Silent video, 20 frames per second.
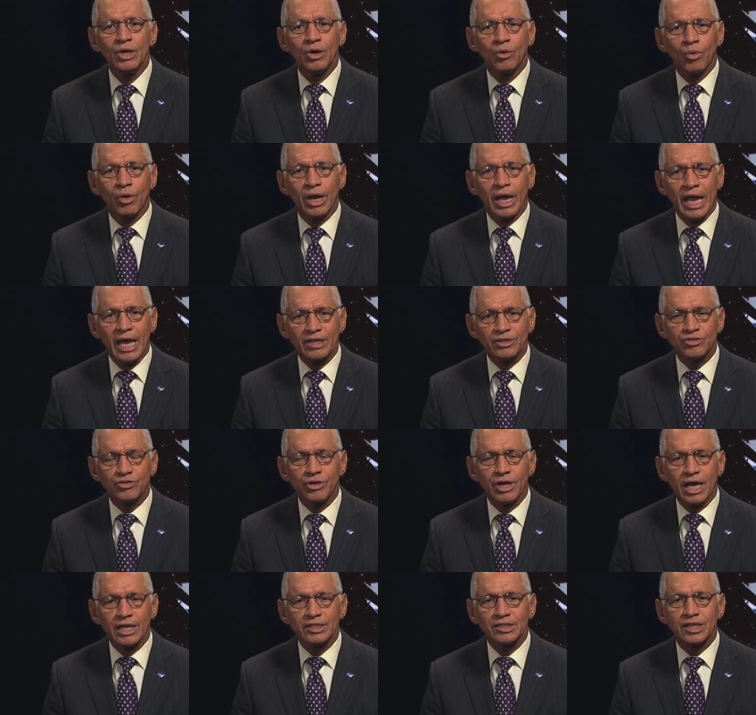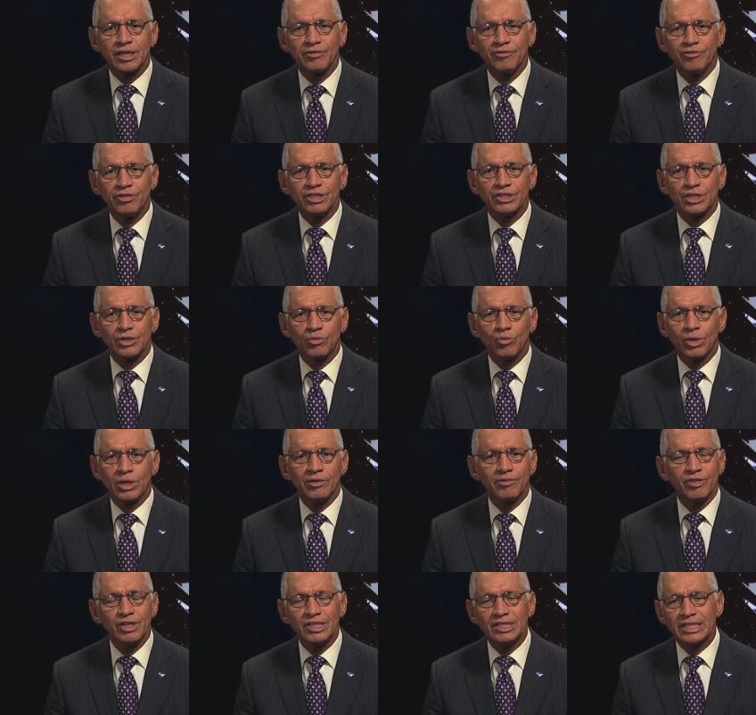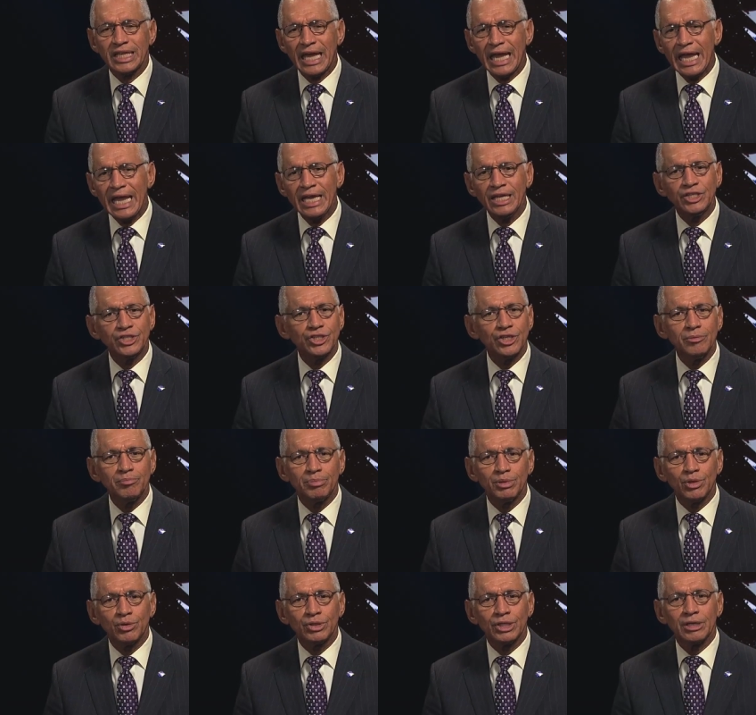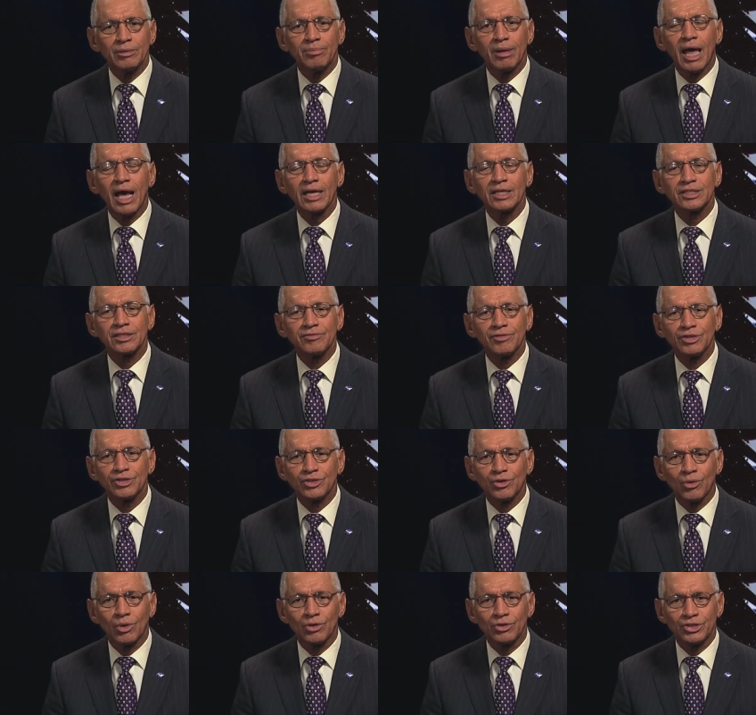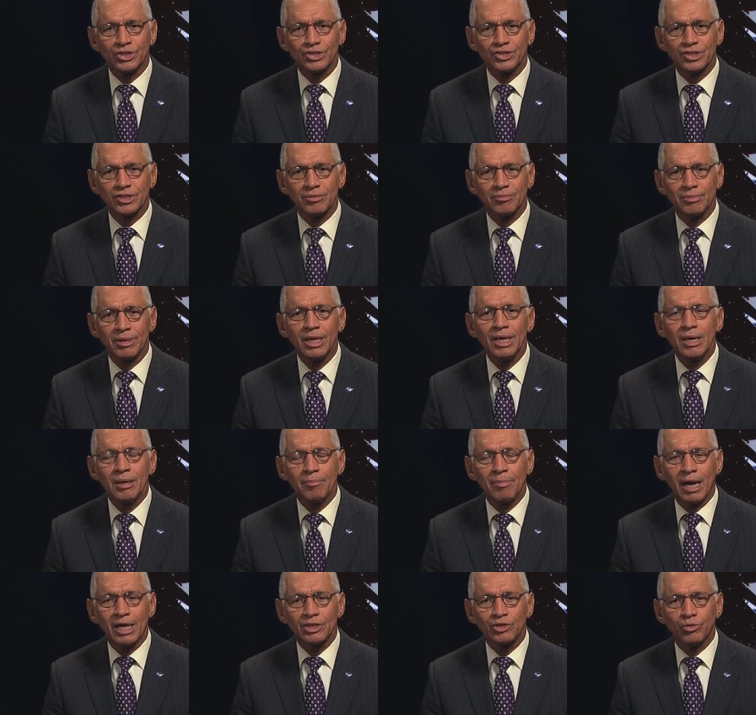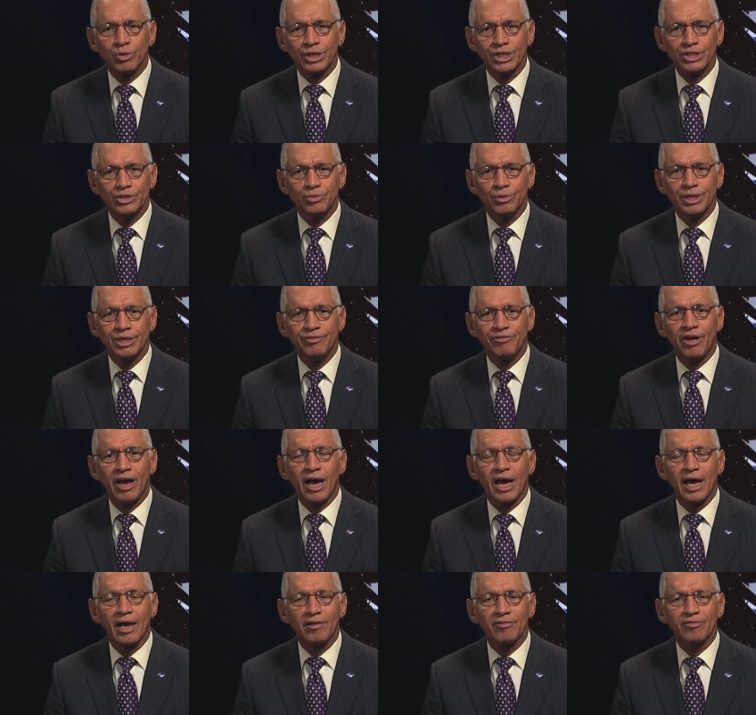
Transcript: where astronauts can visit one of these ancient building blocks of the solar system by 2025.